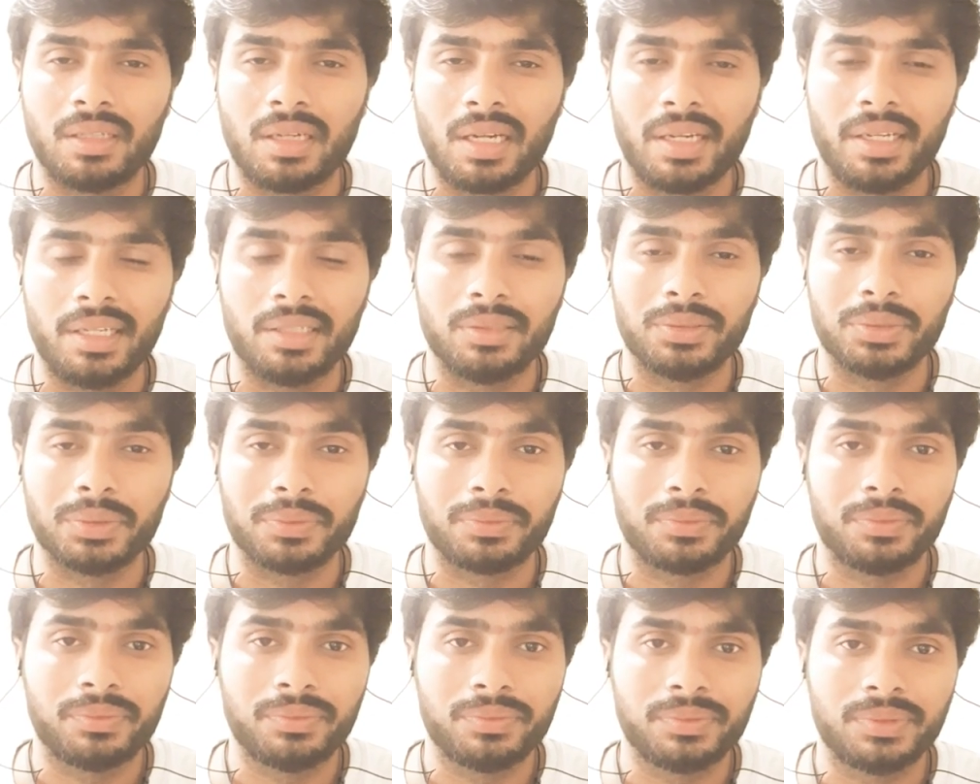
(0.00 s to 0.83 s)
IELTS of
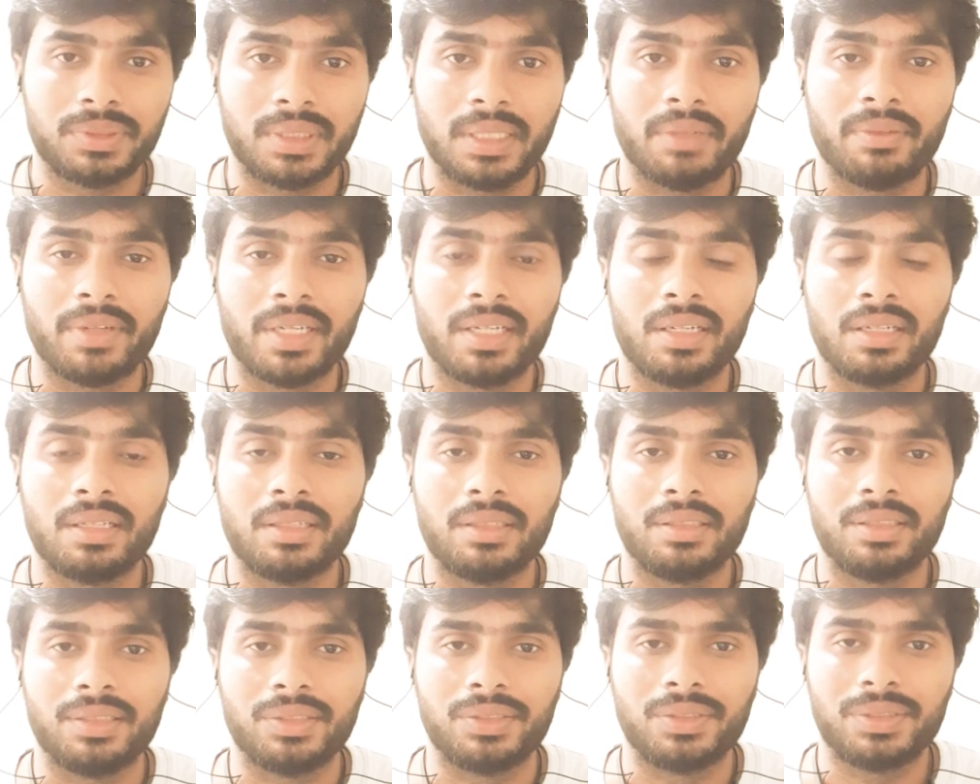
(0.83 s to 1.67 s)
7
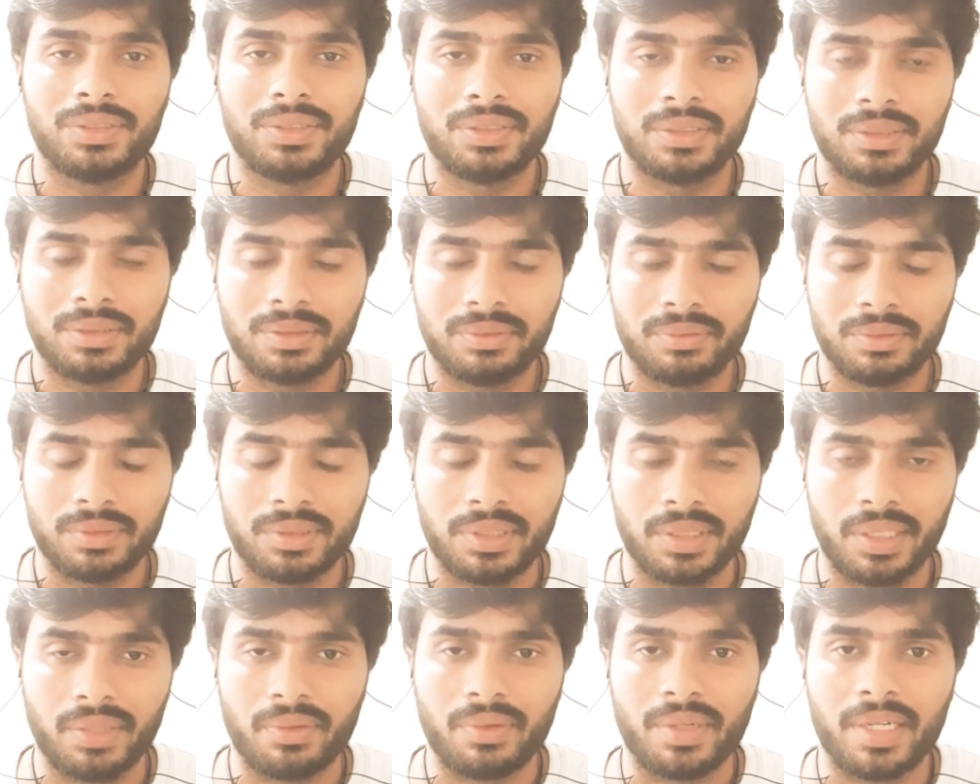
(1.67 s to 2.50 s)
is
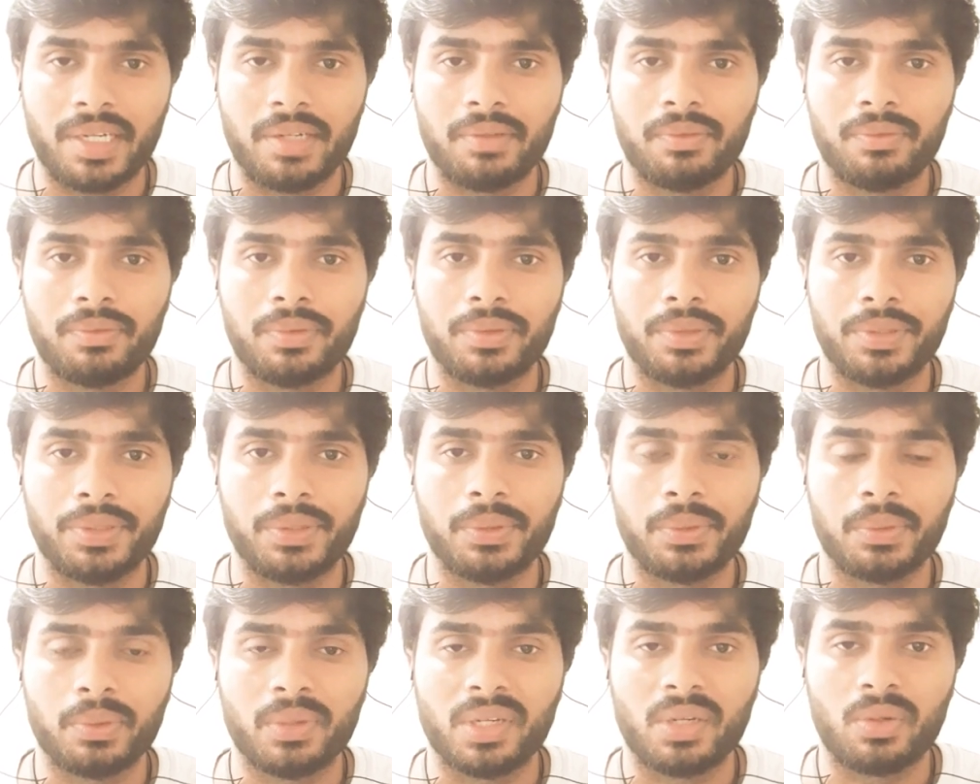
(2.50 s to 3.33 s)
required for
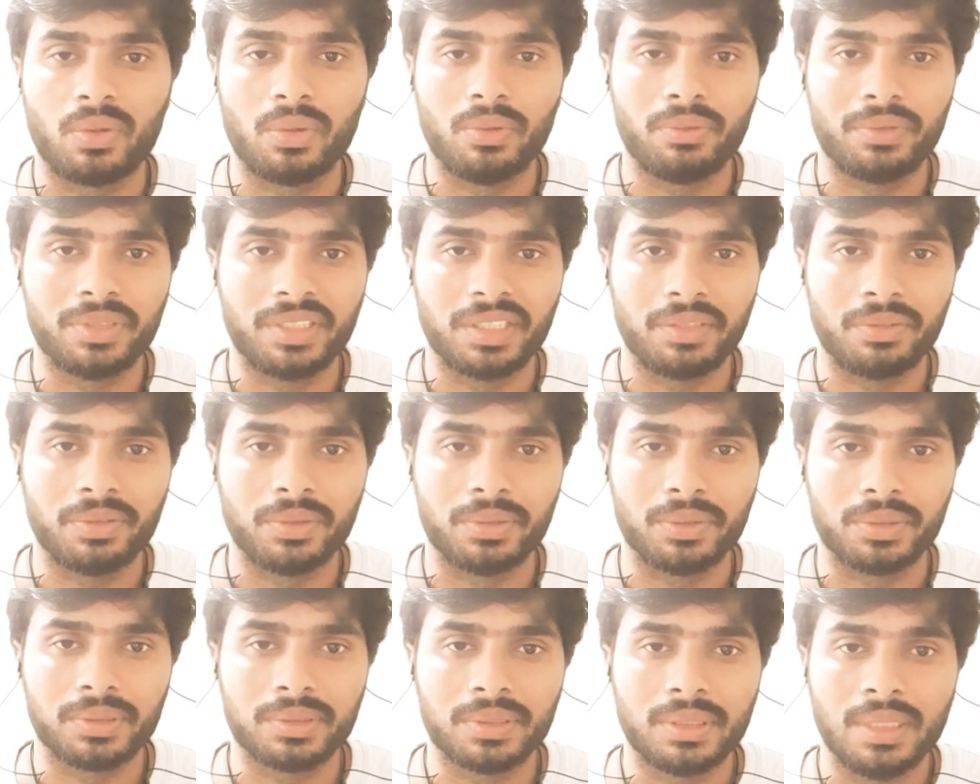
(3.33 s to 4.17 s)
you to enroll with the
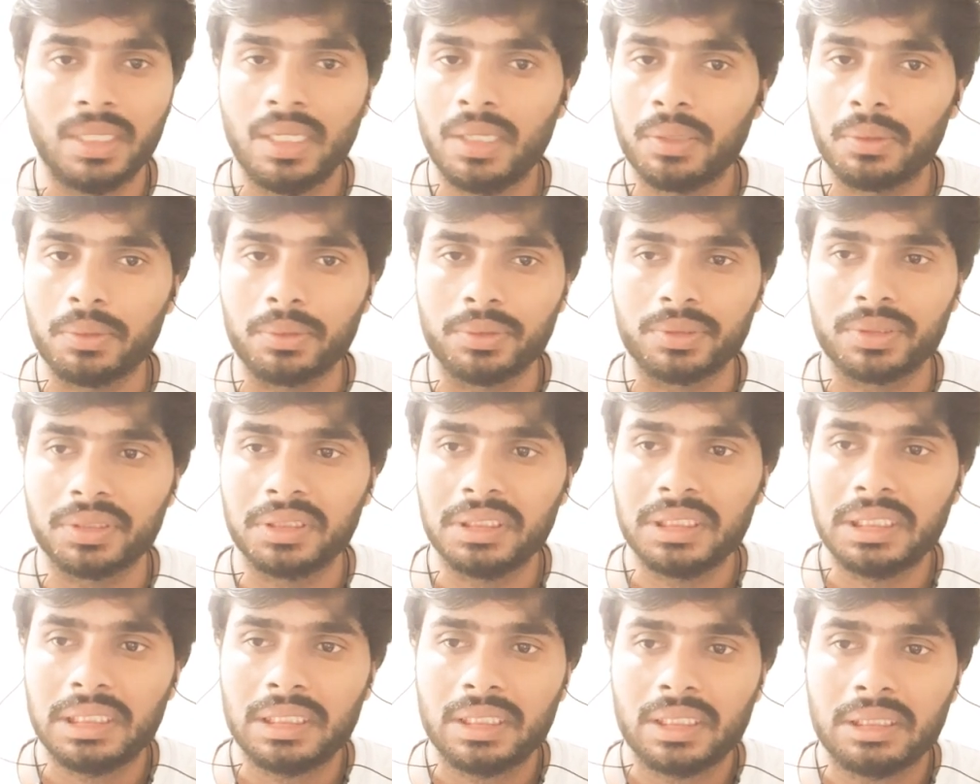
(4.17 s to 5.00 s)
course.
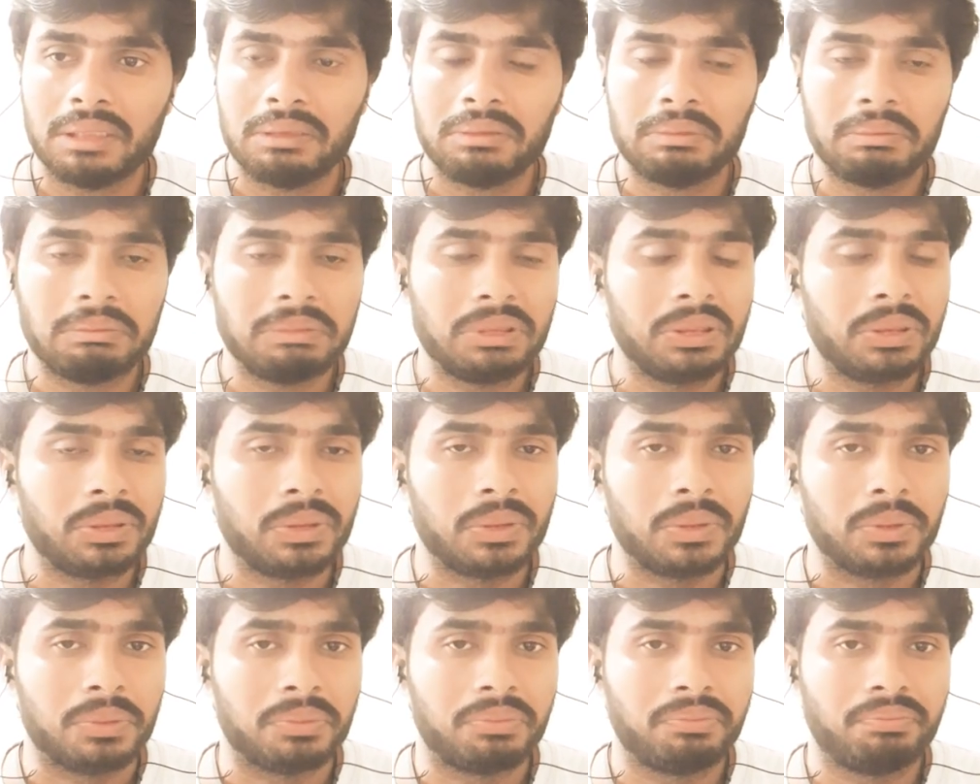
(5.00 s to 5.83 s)

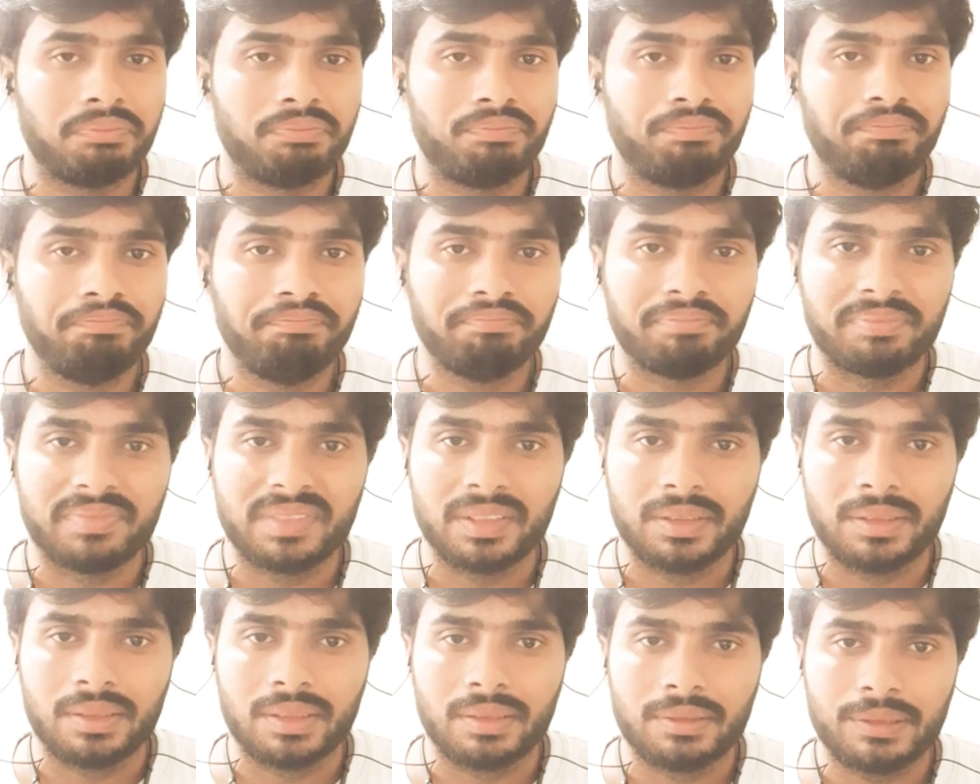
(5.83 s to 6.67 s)
So
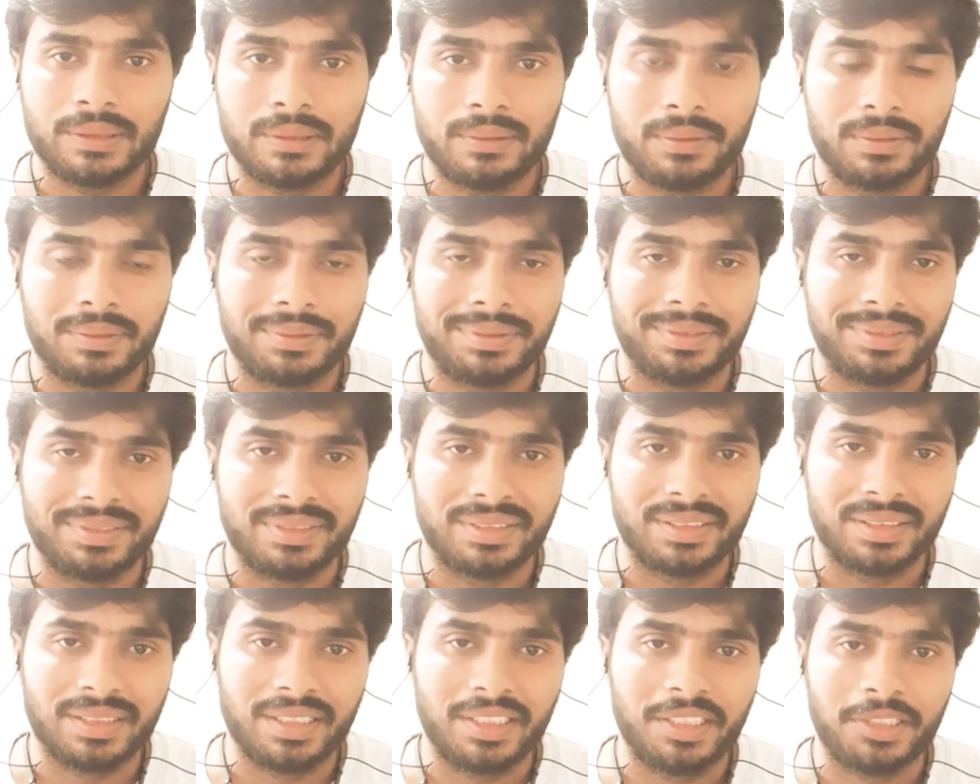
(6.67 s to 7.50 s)
just
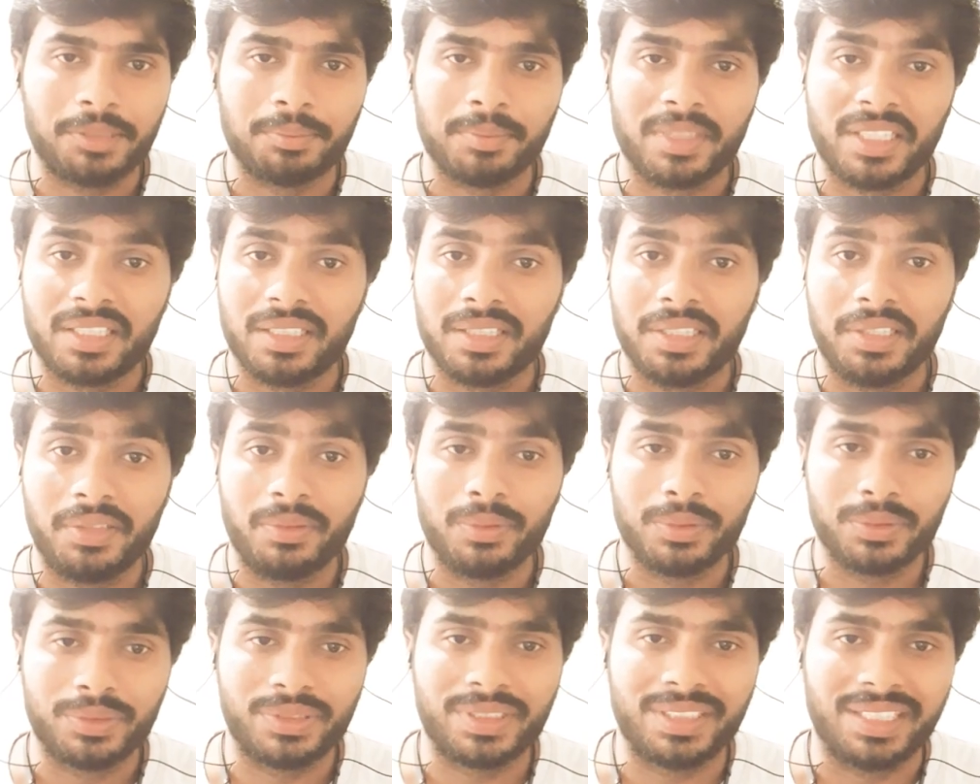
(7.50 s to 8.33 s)
it
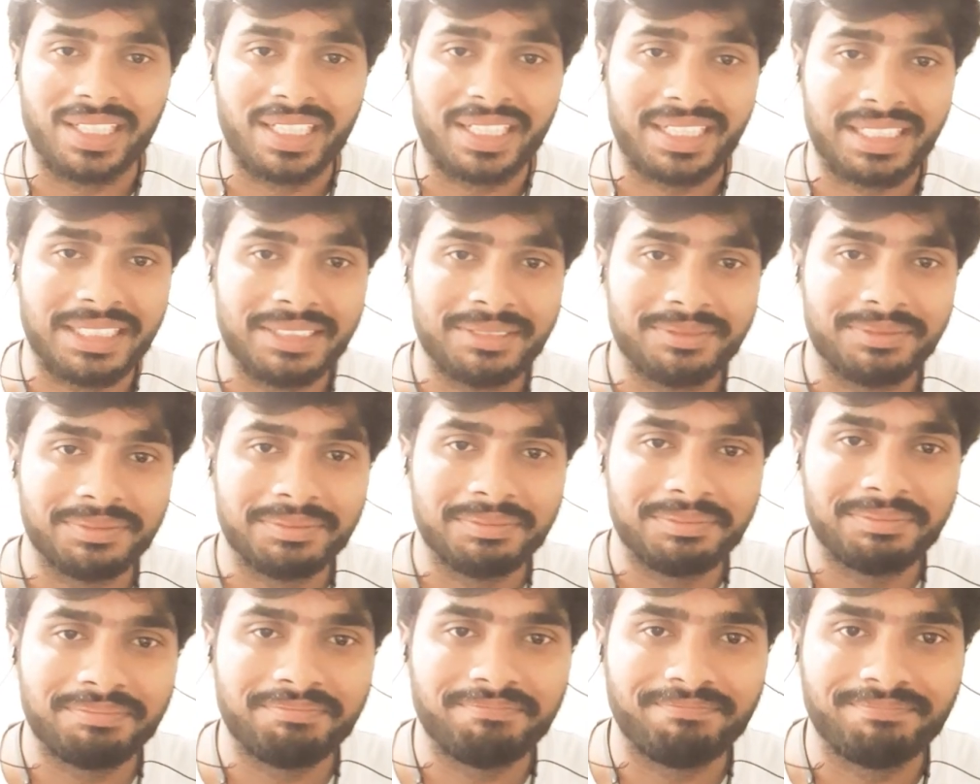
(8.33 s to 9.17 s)
was like
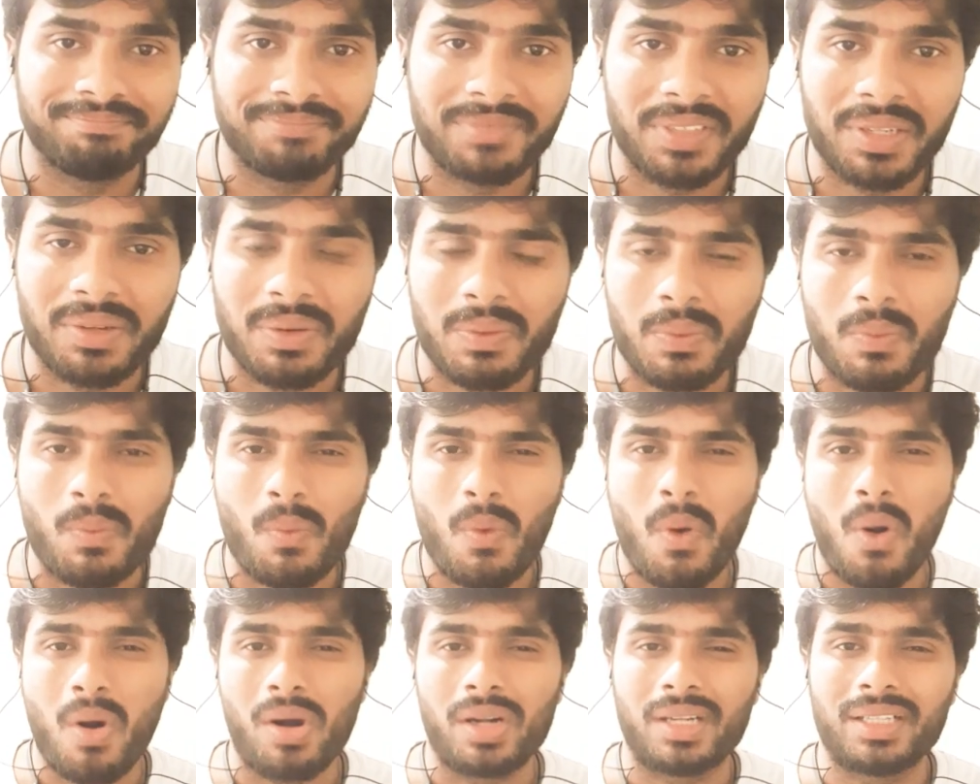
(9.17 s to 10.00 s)

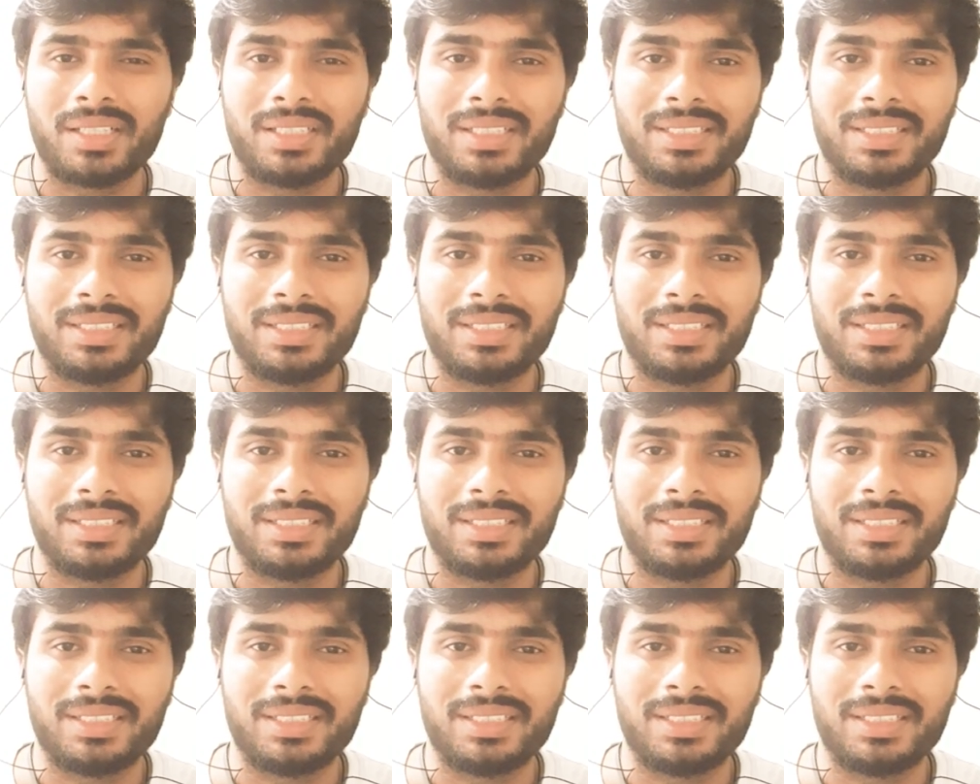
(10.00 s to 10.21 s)
what